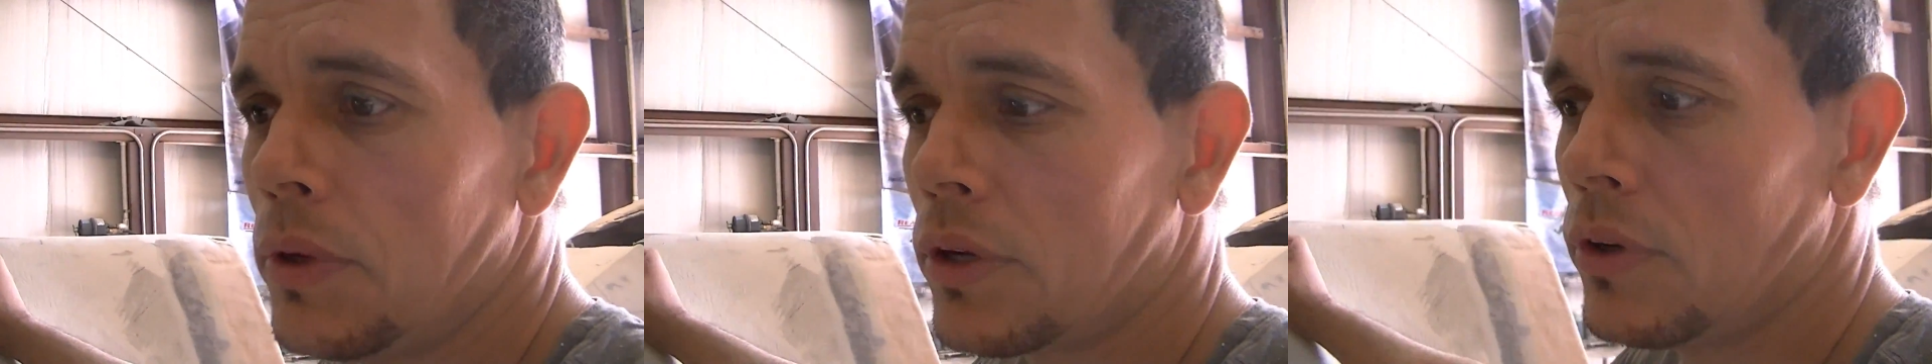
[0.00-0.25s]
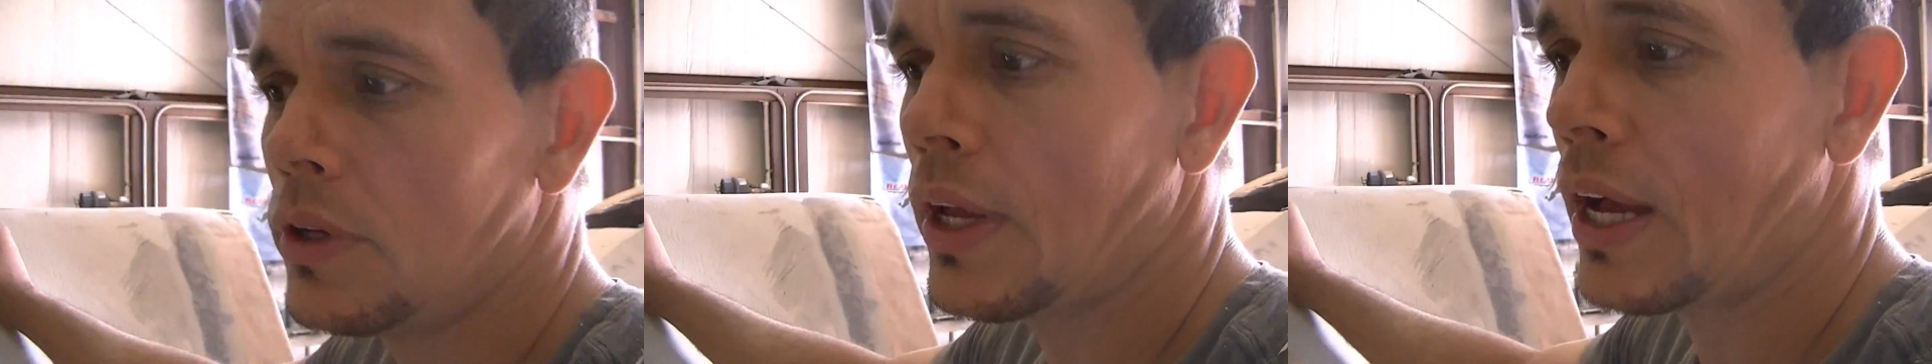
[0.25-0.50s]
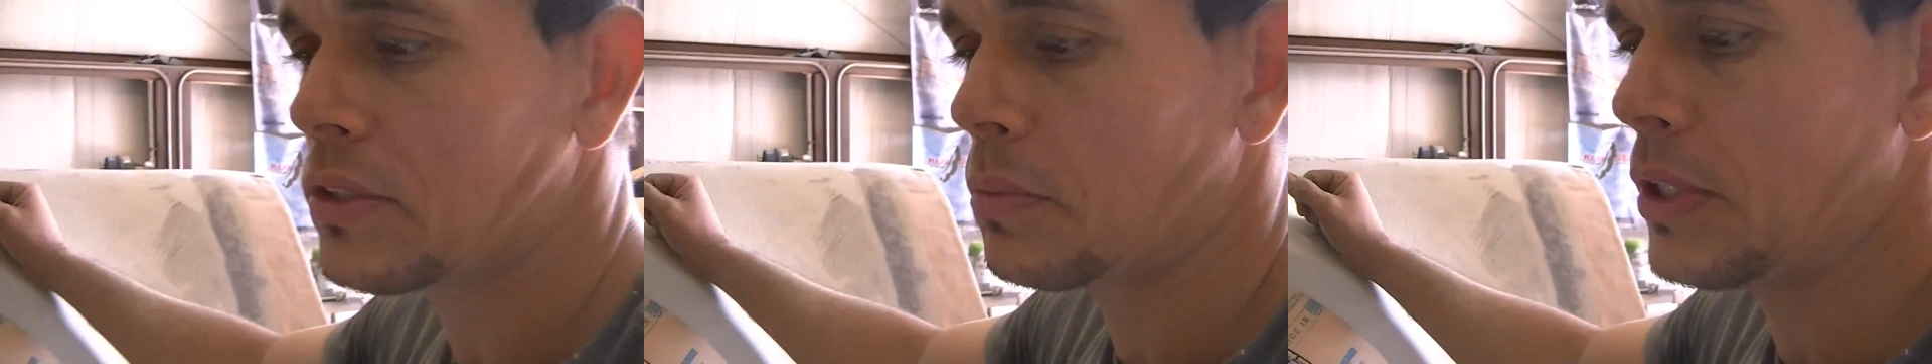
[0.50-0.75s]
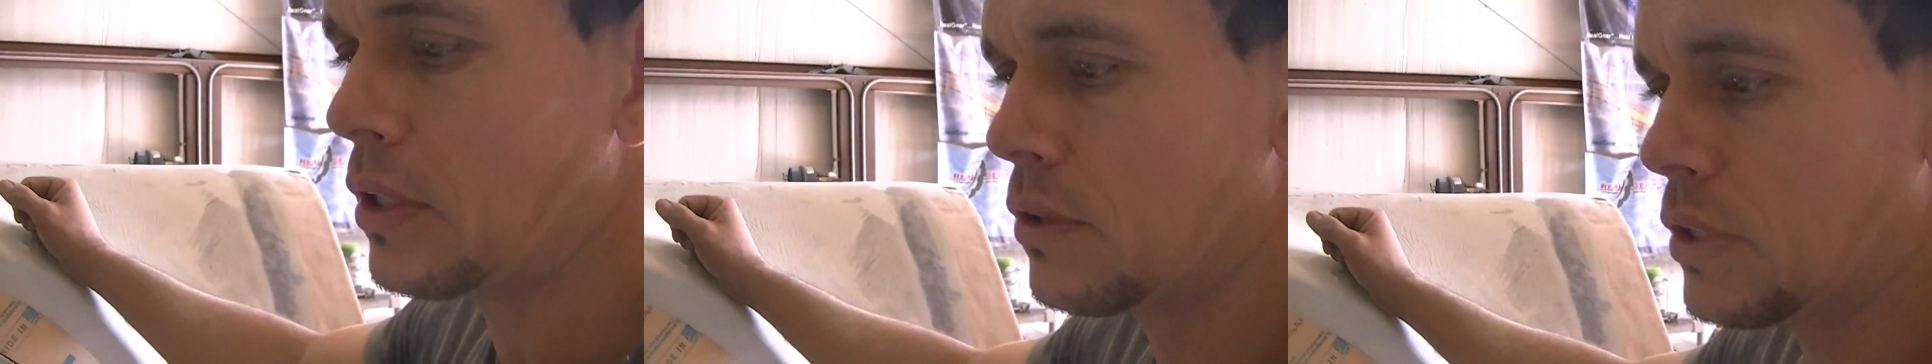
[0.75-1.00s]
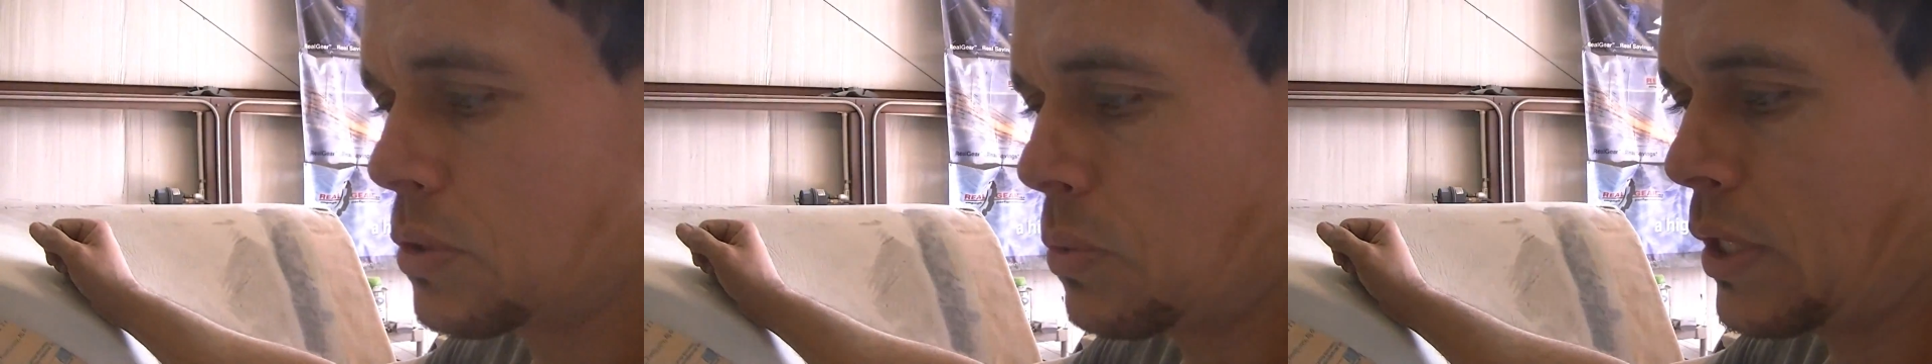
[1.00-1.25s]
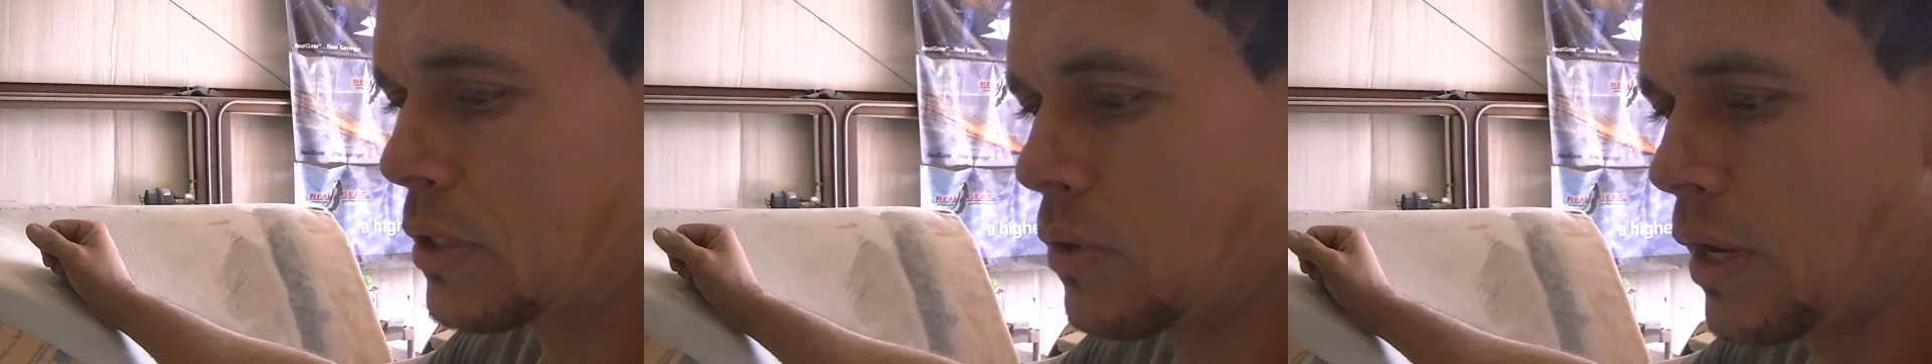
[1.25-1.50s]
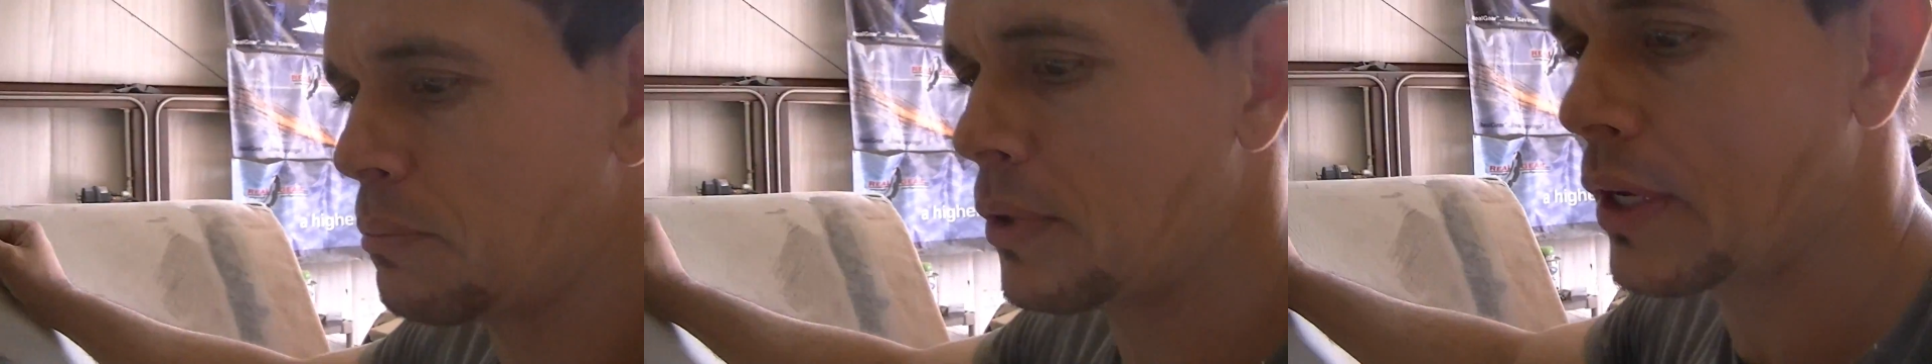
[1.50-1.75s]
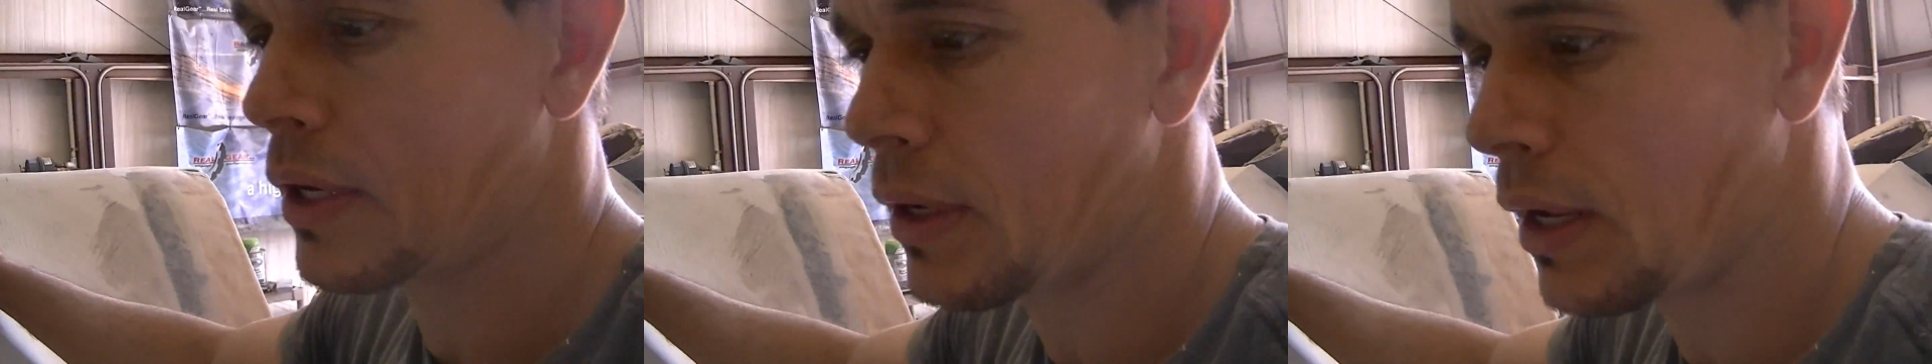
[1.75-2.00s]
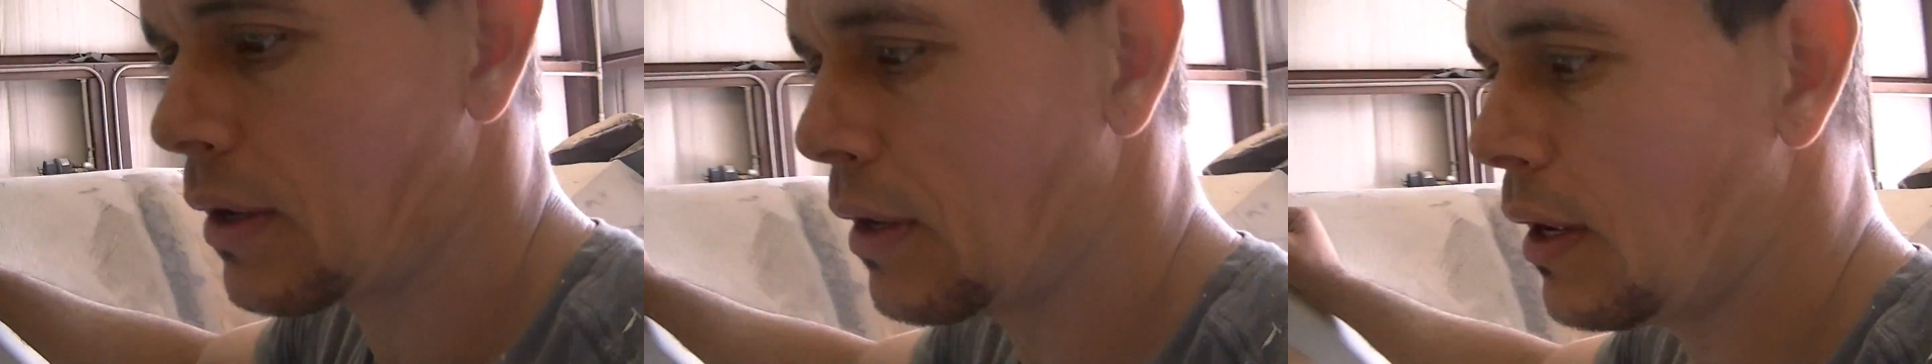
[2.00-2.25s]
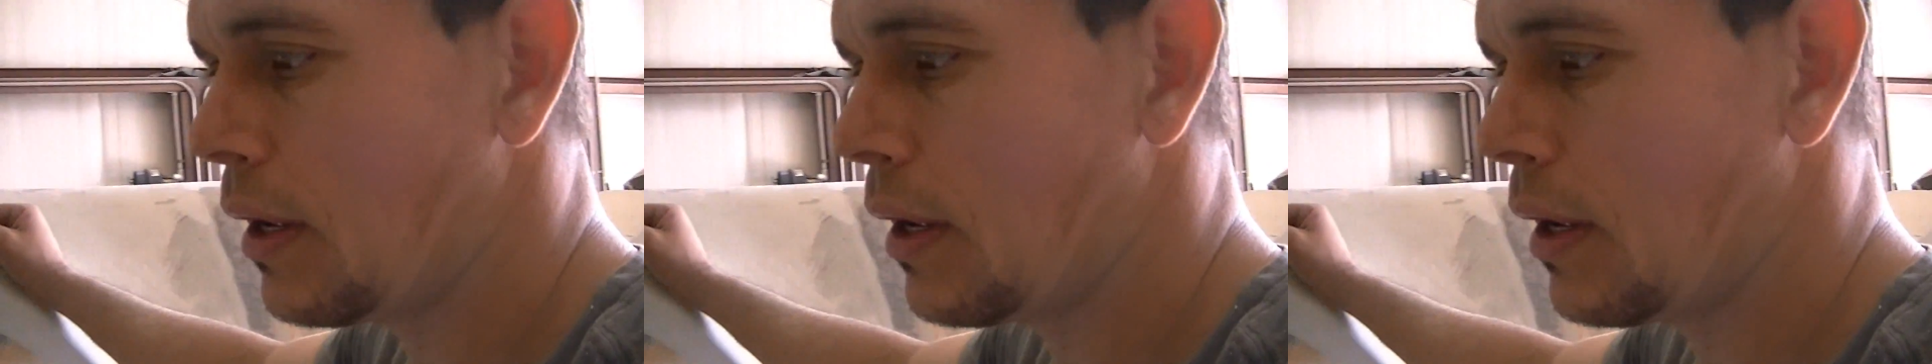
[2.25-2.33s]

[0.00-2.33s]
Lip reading: because it has to be done this week, so I'm bringing